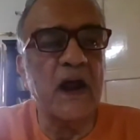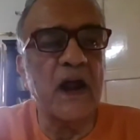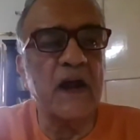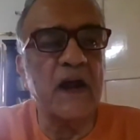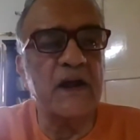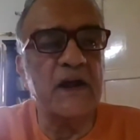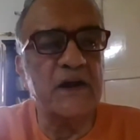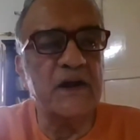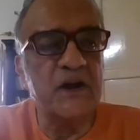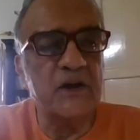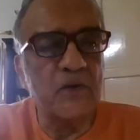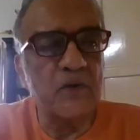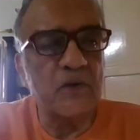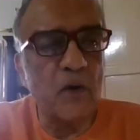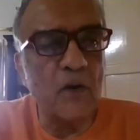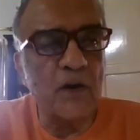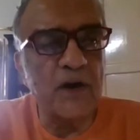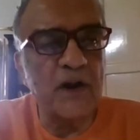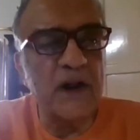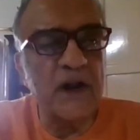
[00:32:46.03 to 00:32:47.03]
and it is
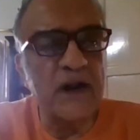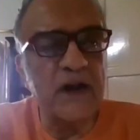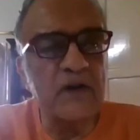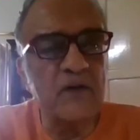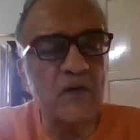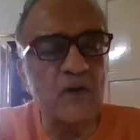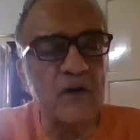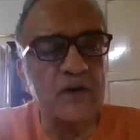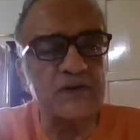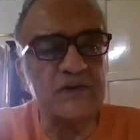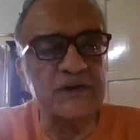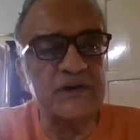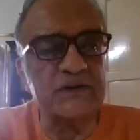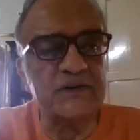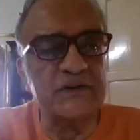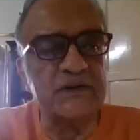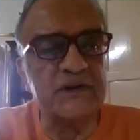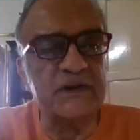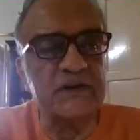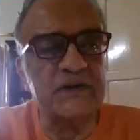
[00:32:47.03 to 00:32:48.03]
order in
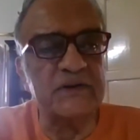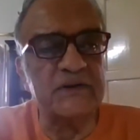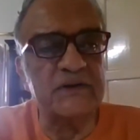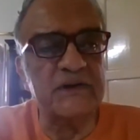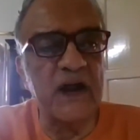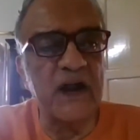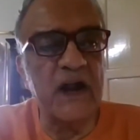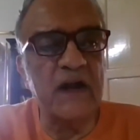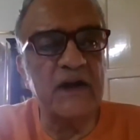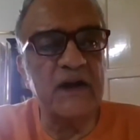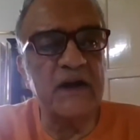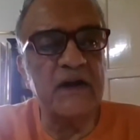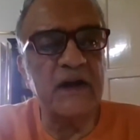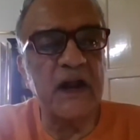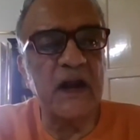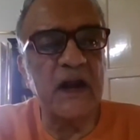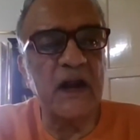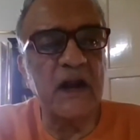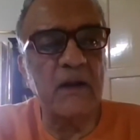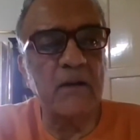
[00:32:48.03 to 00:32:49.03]
consciousness. And it
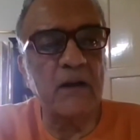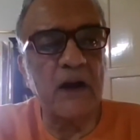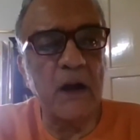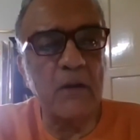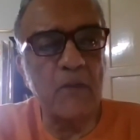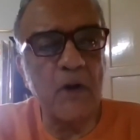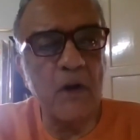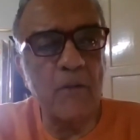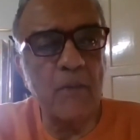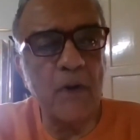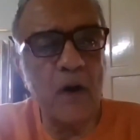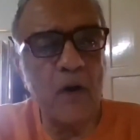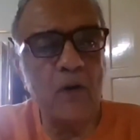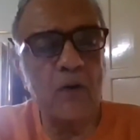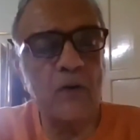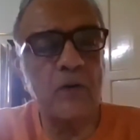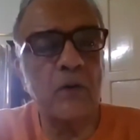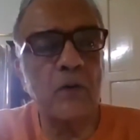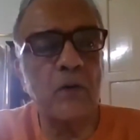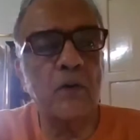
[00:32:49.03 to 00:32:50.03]
can come
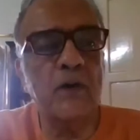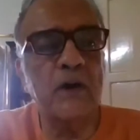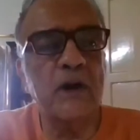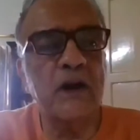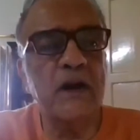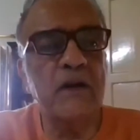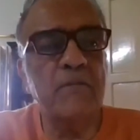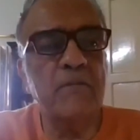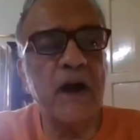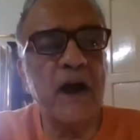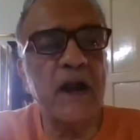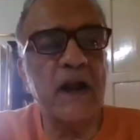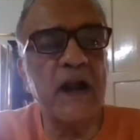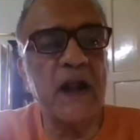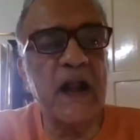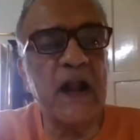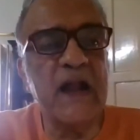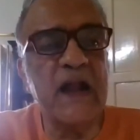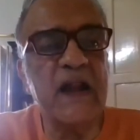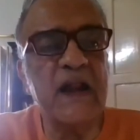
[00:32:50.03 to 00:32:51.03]
about only by
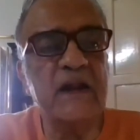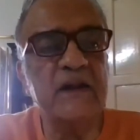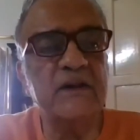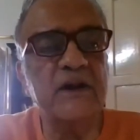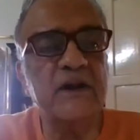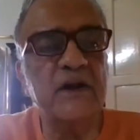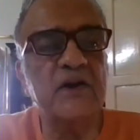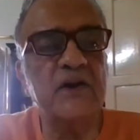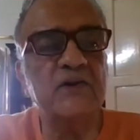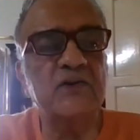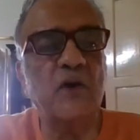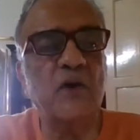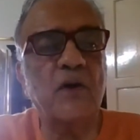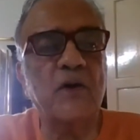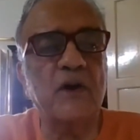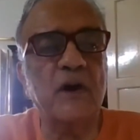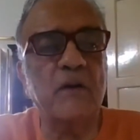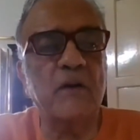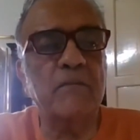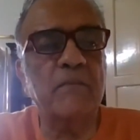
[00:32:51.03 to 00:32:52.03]
ending the
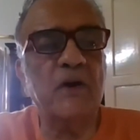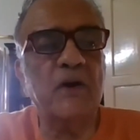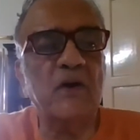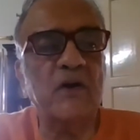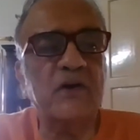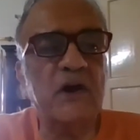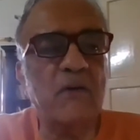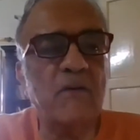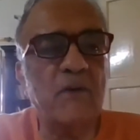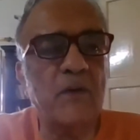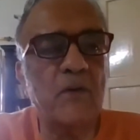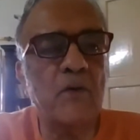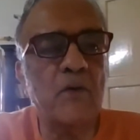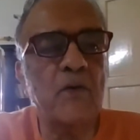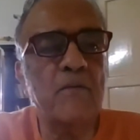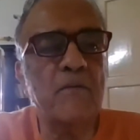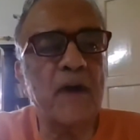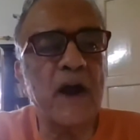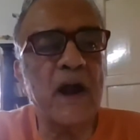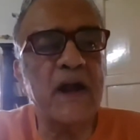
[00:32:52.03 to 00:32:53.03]
disorder, because our
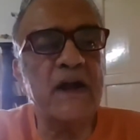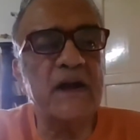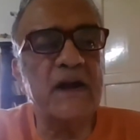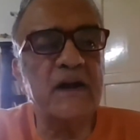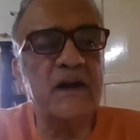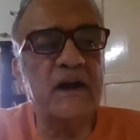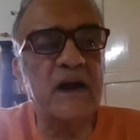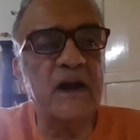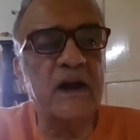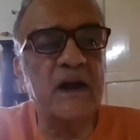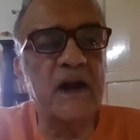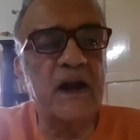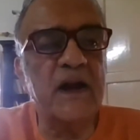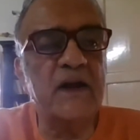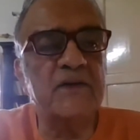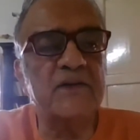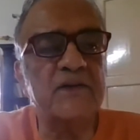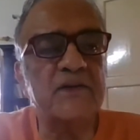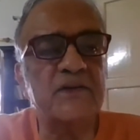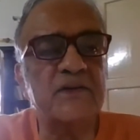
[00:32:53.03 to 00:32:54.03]
own mind
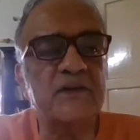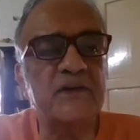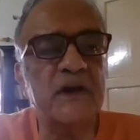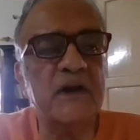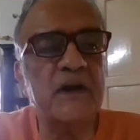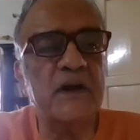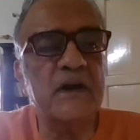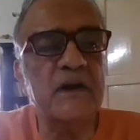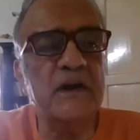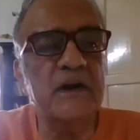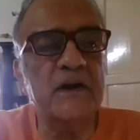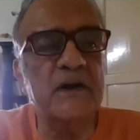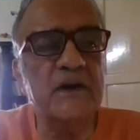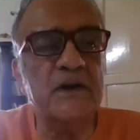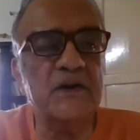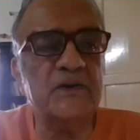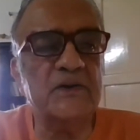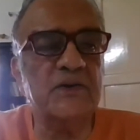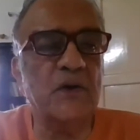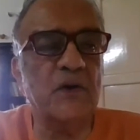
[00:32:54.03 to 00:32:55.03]
creates the
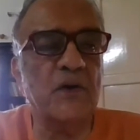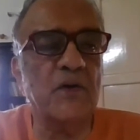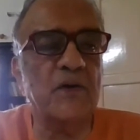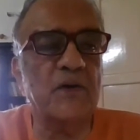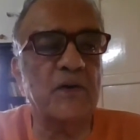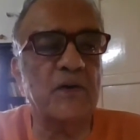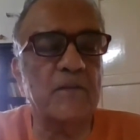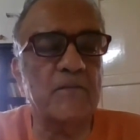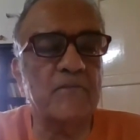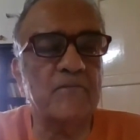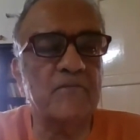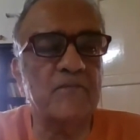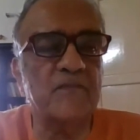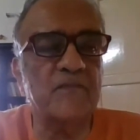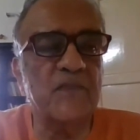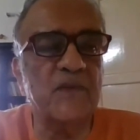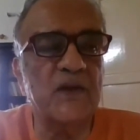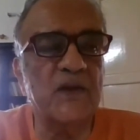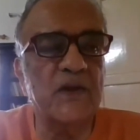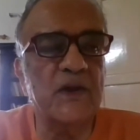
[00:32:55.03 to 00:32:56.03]
disorder.
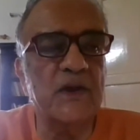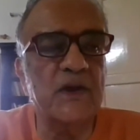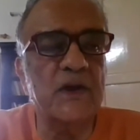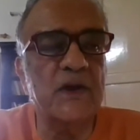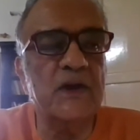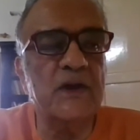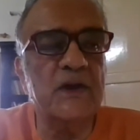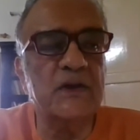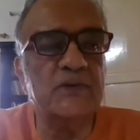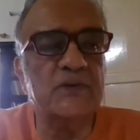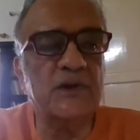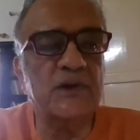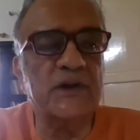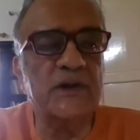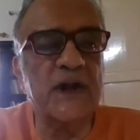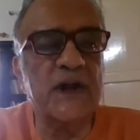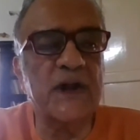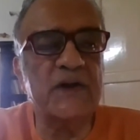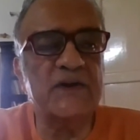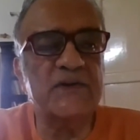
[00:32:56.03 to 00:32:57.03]
So
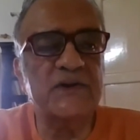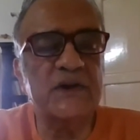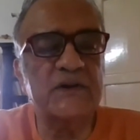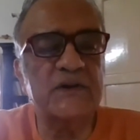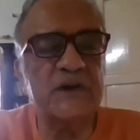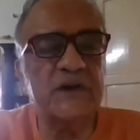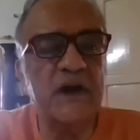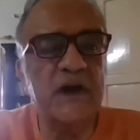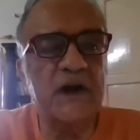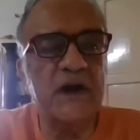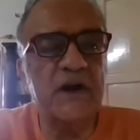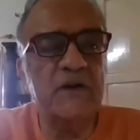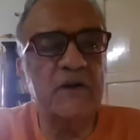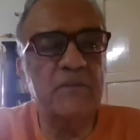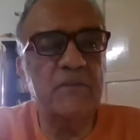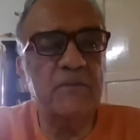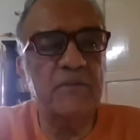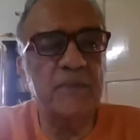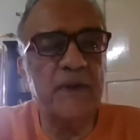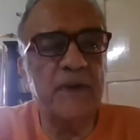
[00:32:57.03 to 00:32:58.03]
that's the third
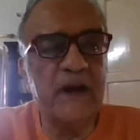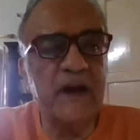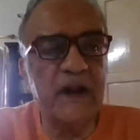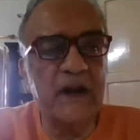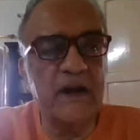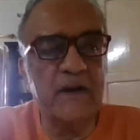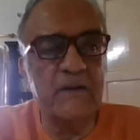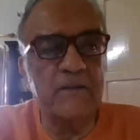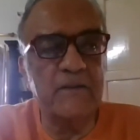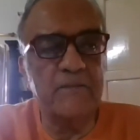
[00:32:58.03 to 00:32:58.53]
pillar